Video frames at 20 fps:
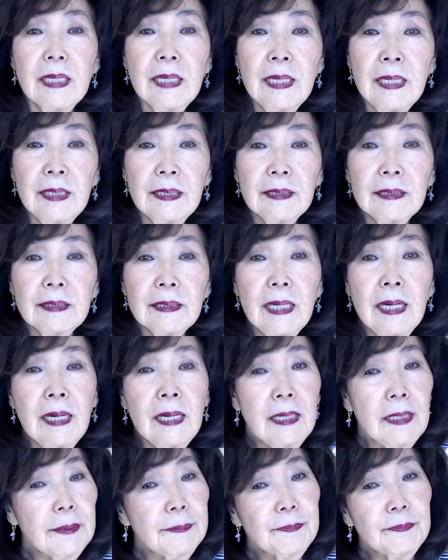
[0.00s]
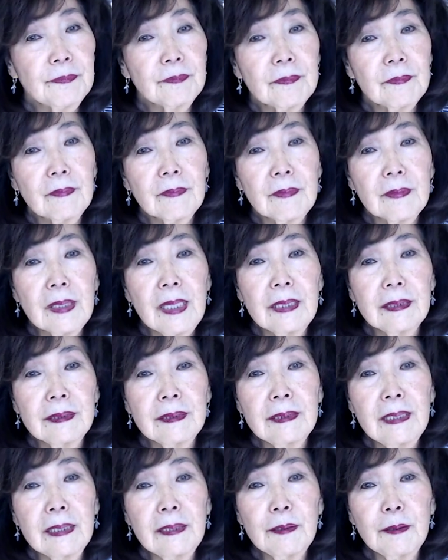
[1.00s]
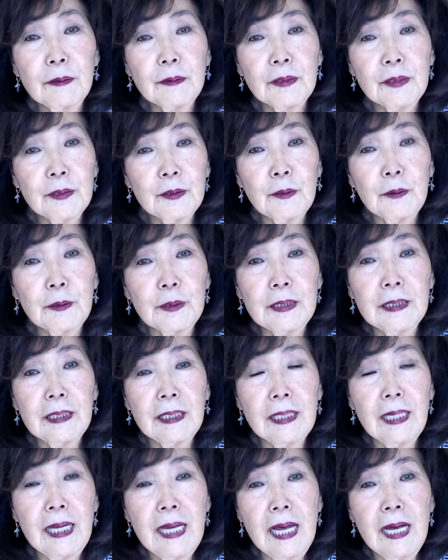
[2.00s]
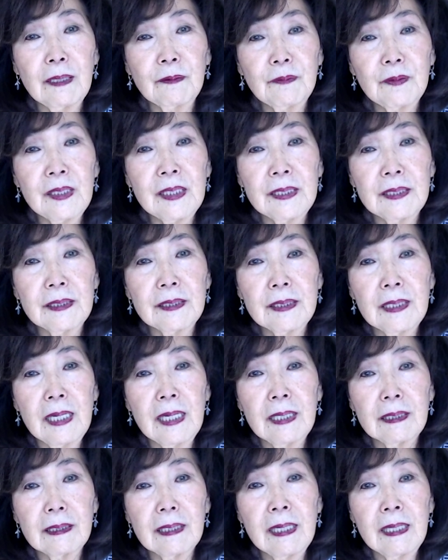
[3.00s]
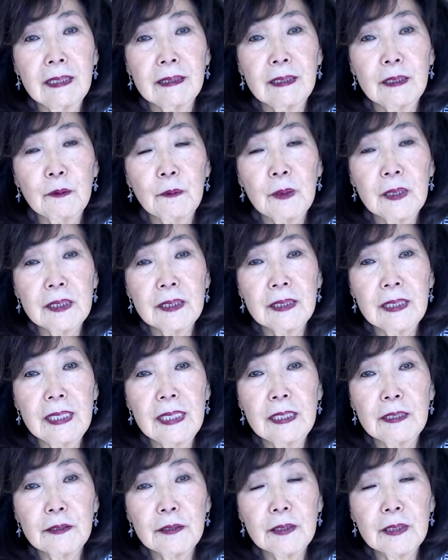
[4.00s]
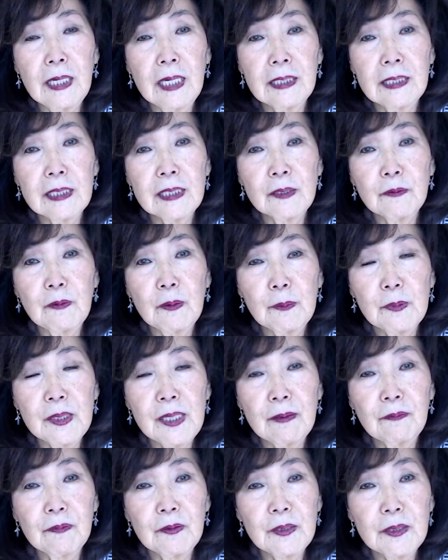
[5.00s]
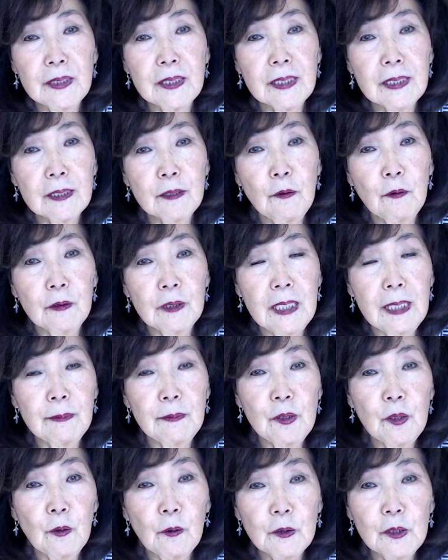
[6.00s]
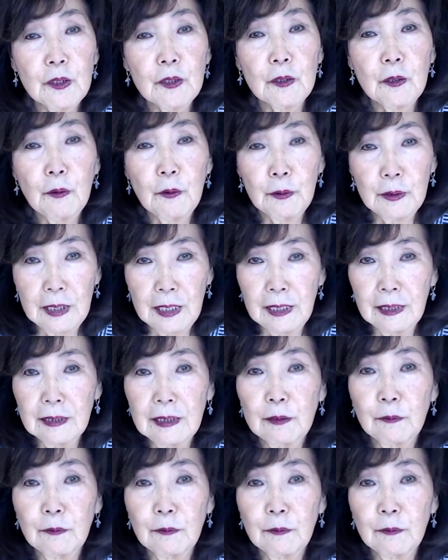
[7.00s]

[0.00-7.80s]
And another story that I have is that there was a hairstylist from San Francisco named Yosh Toya.